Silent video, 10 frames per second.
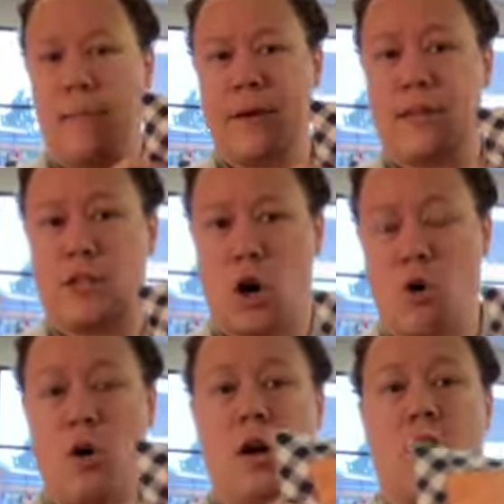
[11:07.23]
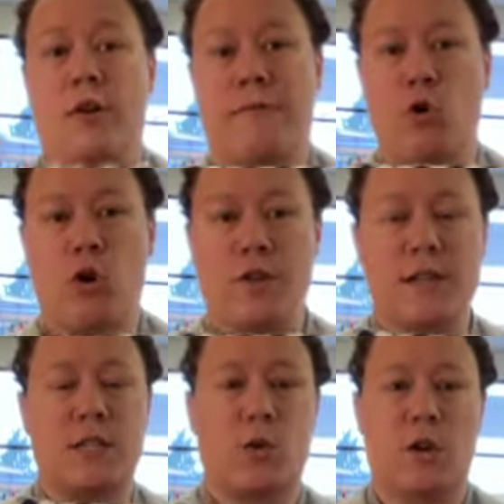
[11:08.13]
So for
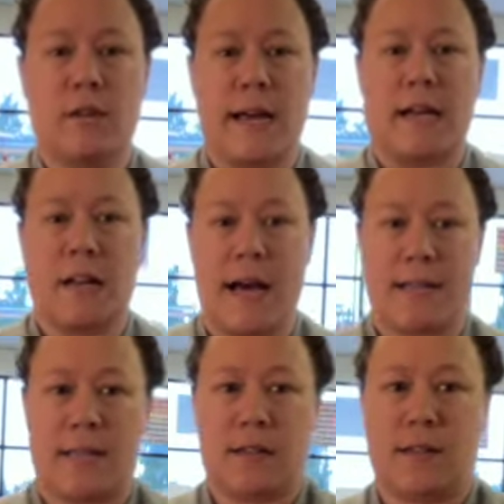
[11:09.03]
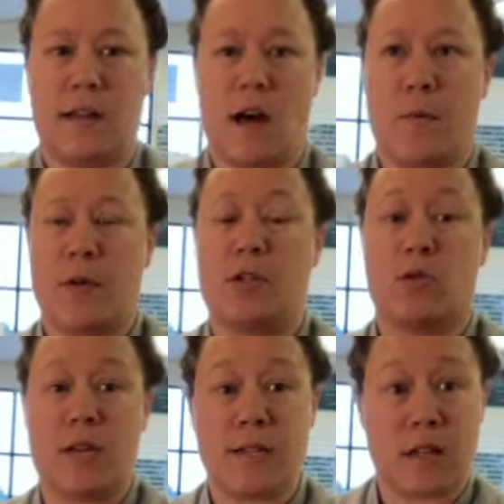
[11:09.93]
these quilt night classes, so
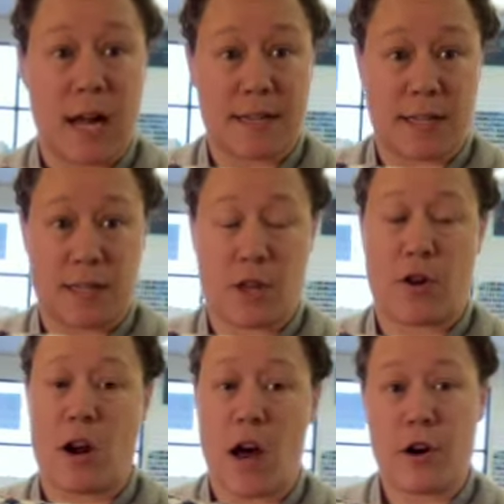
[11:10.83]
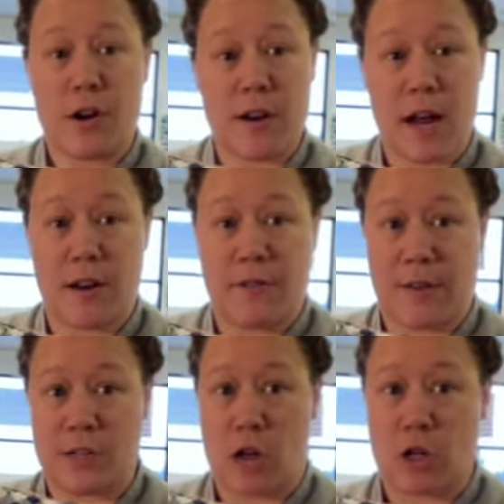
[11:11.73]
these classes, they're
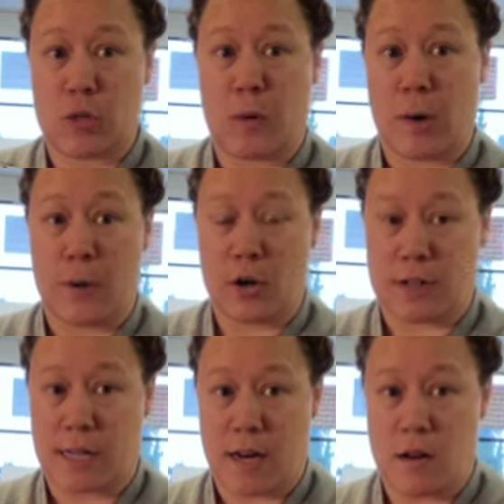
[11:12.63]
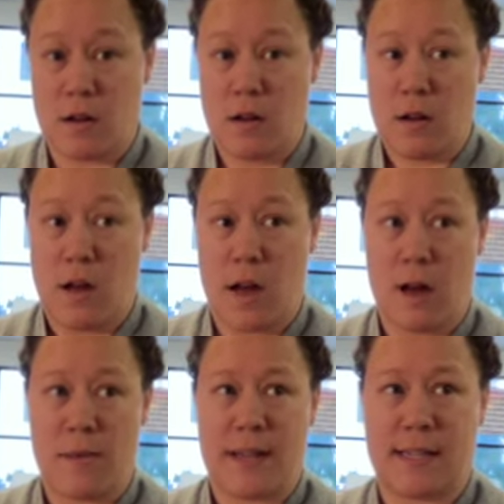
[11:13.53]
$195 per person.
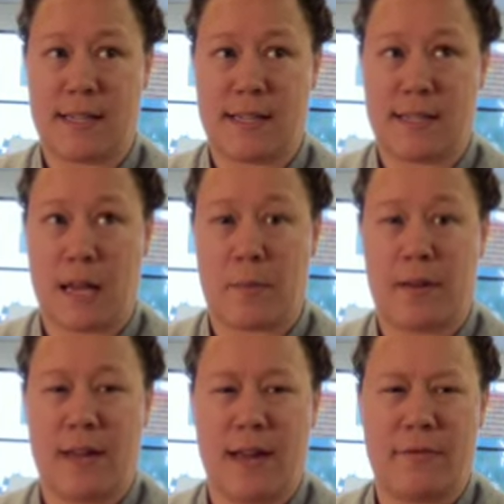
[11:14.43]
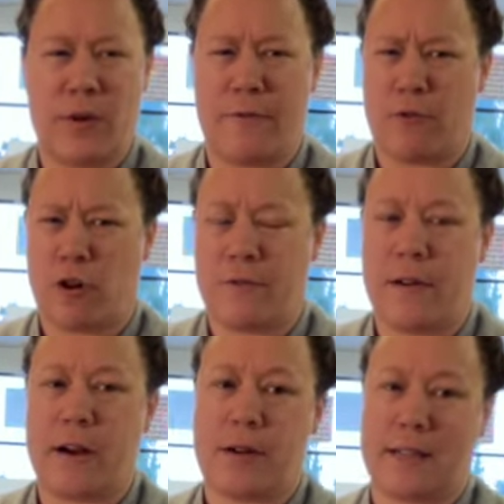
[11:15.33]
I believe we have 4 or 5
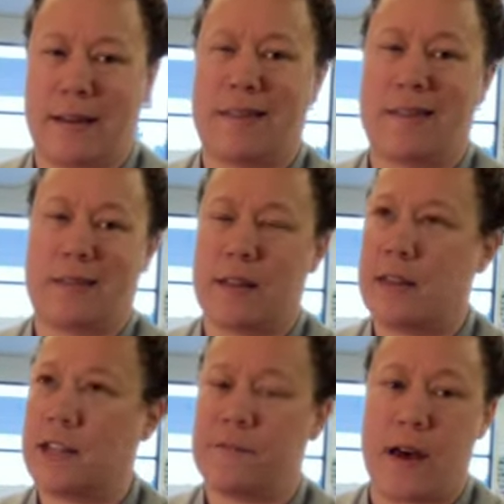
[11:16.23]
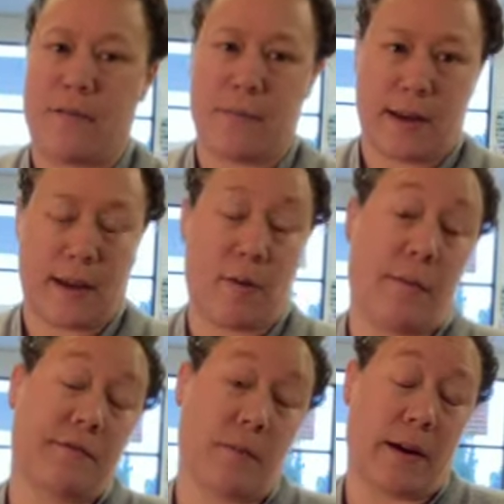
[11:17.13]
hours. I think it's 5. I can't remember
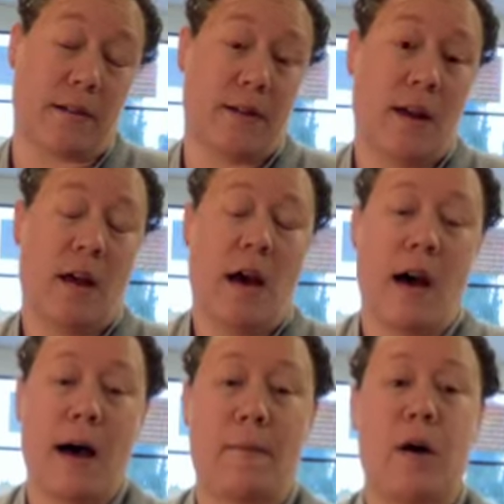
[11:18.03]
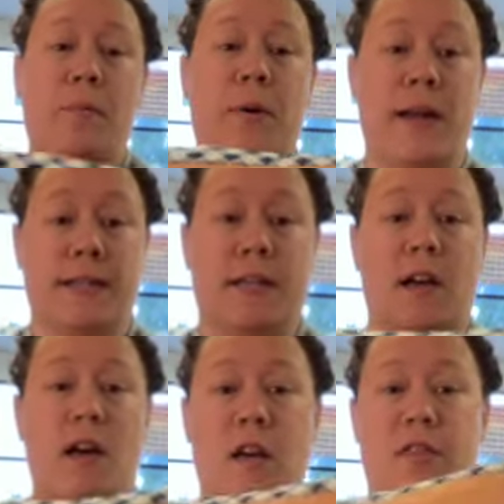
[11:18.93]
off the top of my head. But
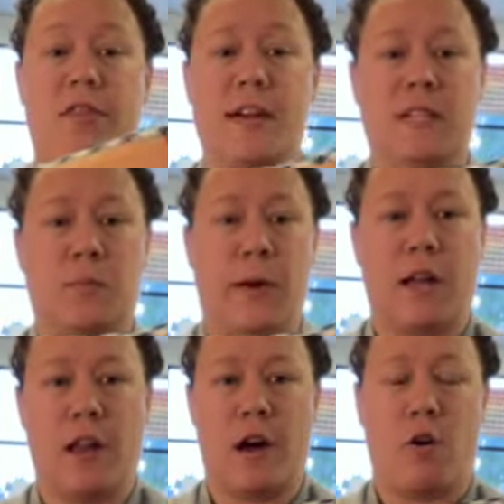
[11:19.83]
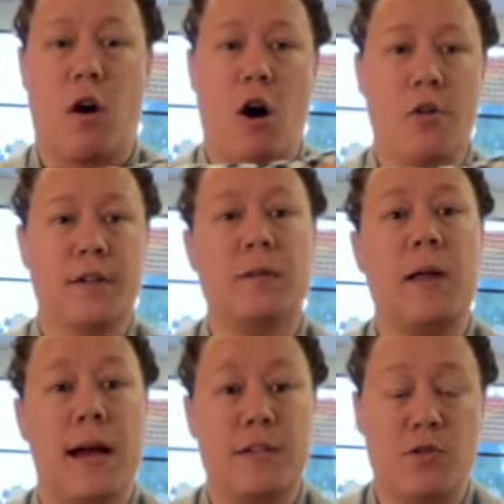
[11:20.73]
this pillow, all the
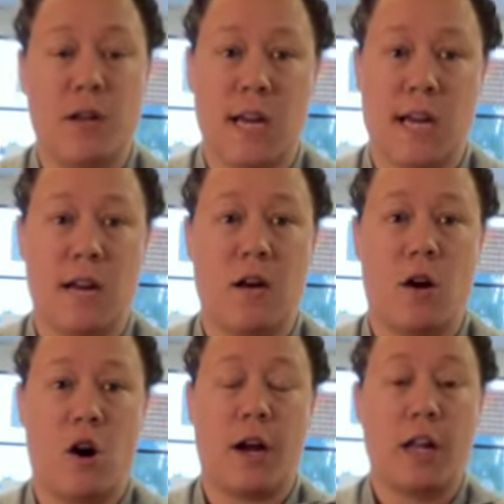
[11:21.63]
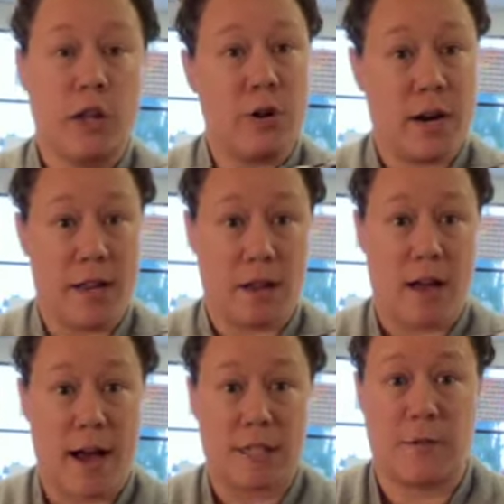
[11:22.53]
supplies you need are included in the
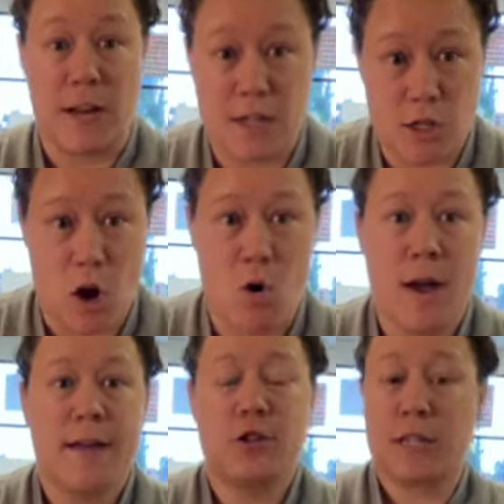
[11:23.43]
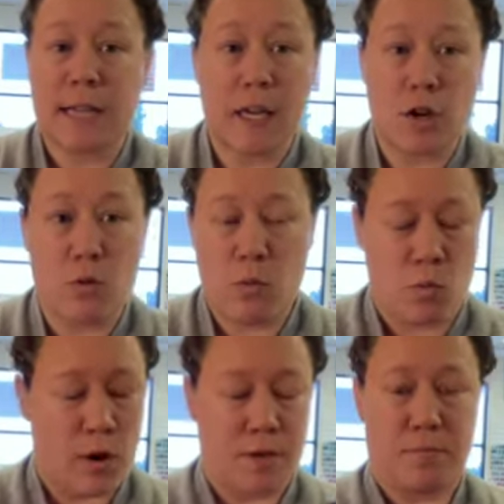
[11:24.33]
class fee. So just like you
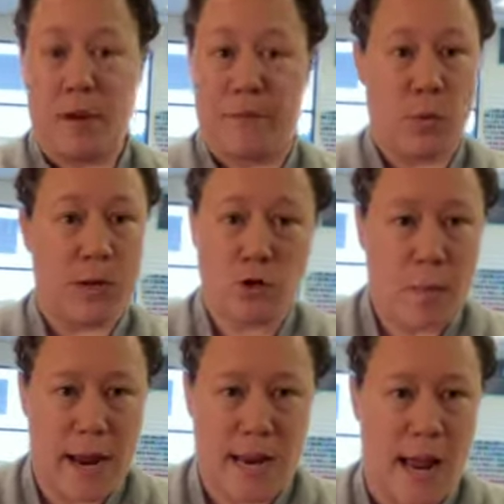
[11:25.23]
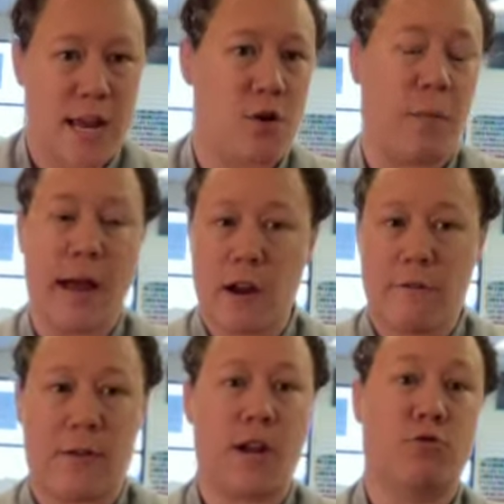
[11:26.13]
would, if you went to a paint night, you pay your
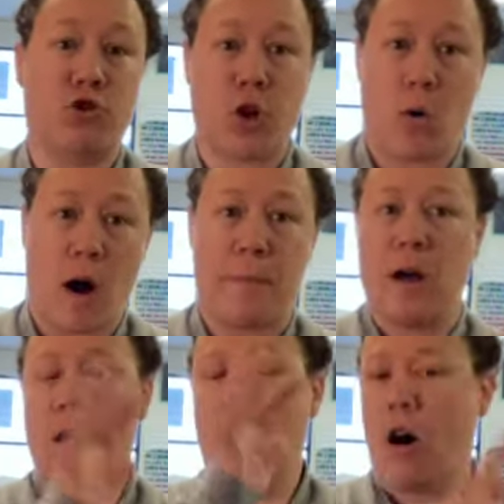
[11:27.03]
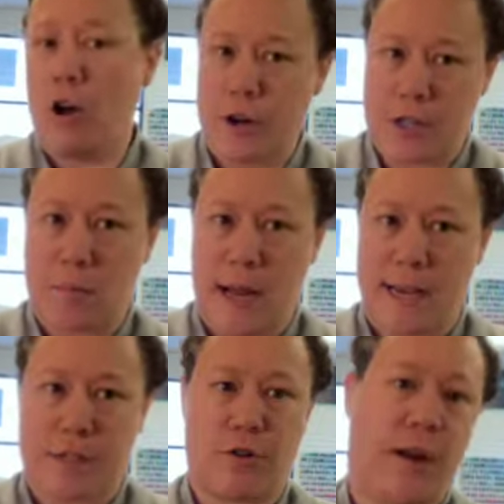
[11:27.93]
fee, you show up, all your
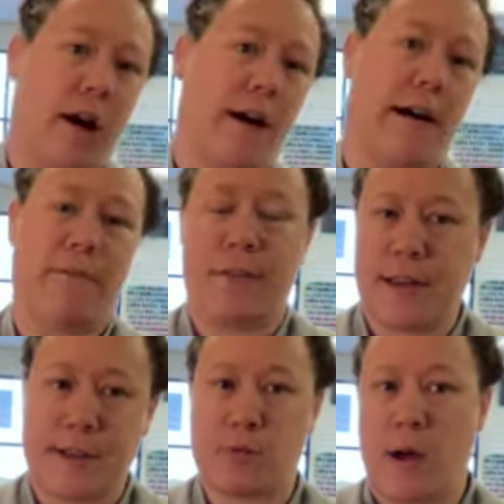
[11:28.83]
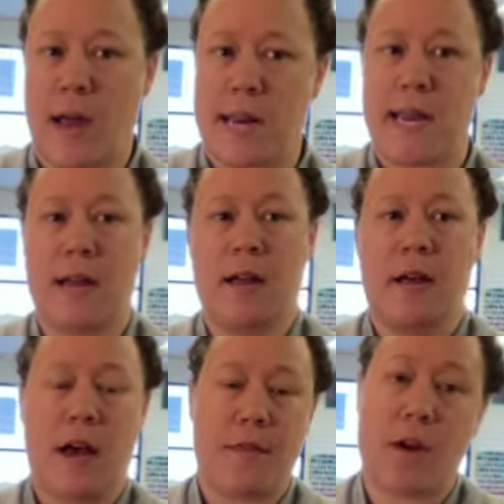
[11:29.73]
supplies are there, everything is ready,
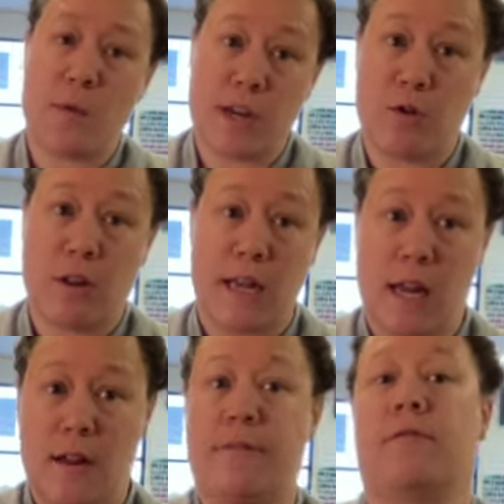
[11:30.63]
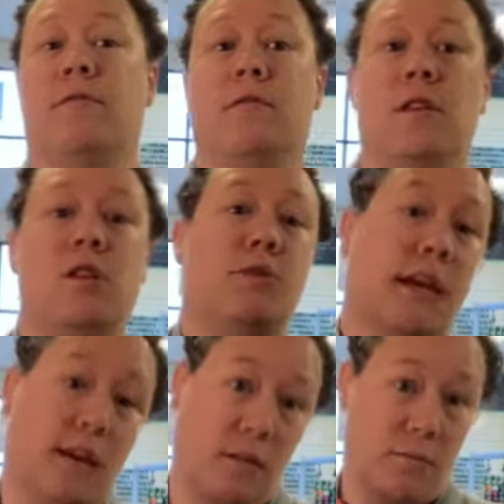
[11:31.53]
and then when you leave, you
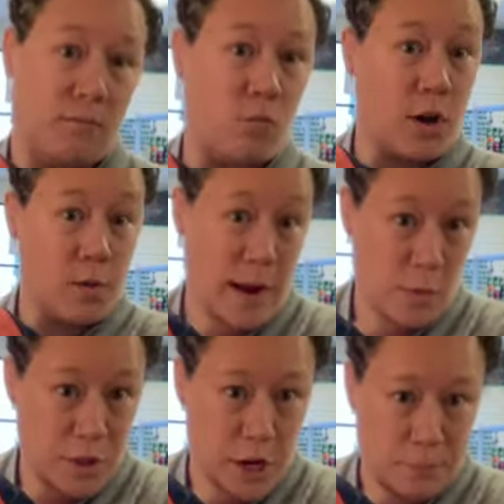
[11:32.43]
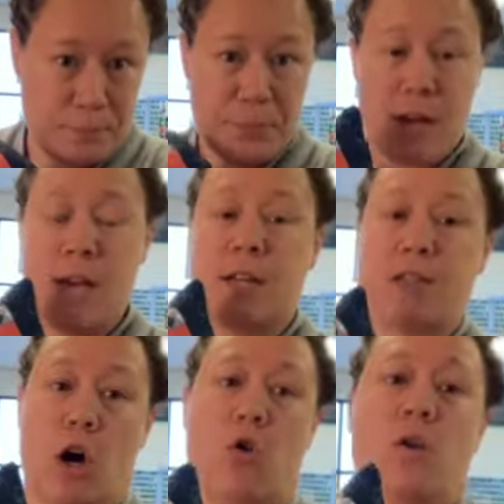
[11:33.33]
take what you made with you.
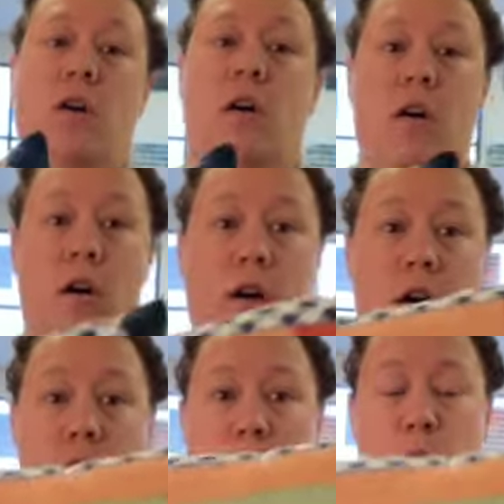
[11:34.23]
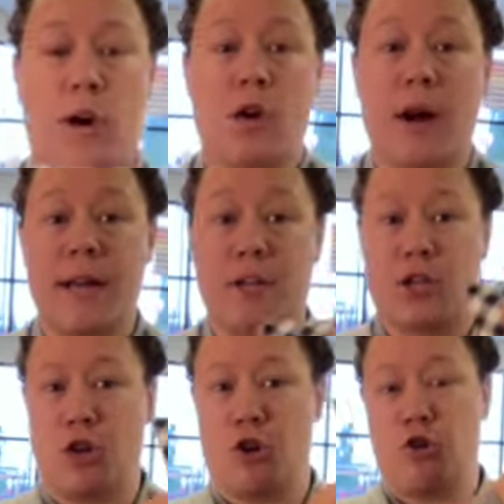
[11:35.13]
So we're going
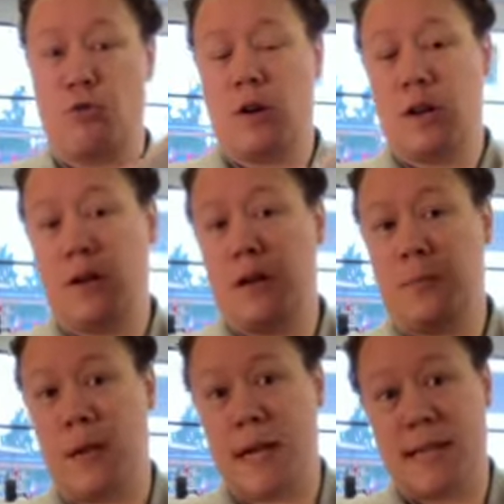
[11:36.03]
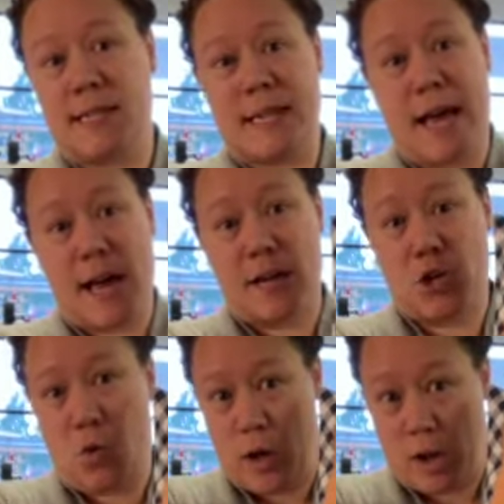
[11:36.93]
to piece and
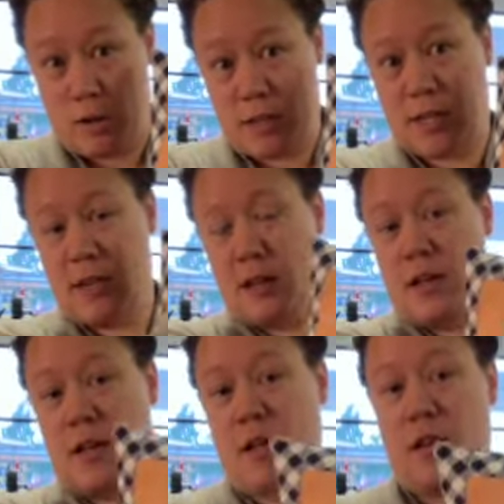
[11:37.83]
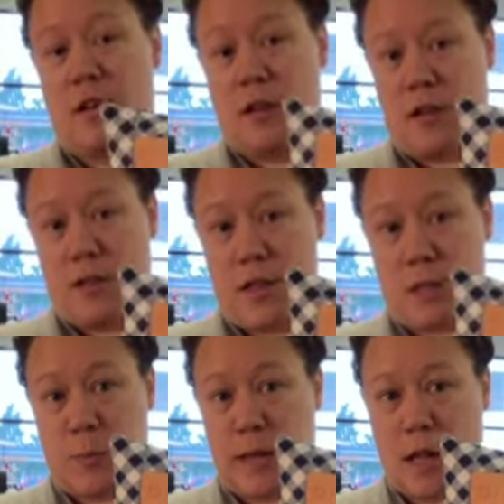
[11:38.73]
quilt this
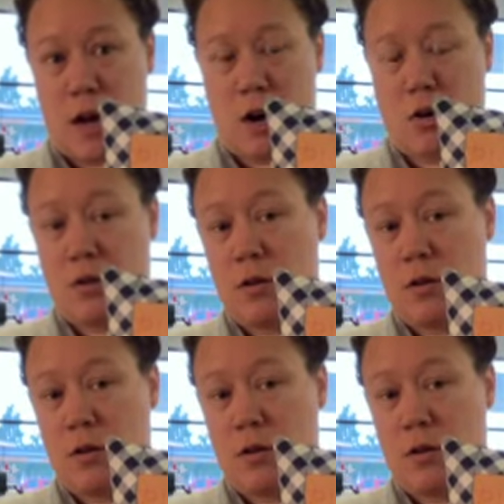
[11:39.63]
pillow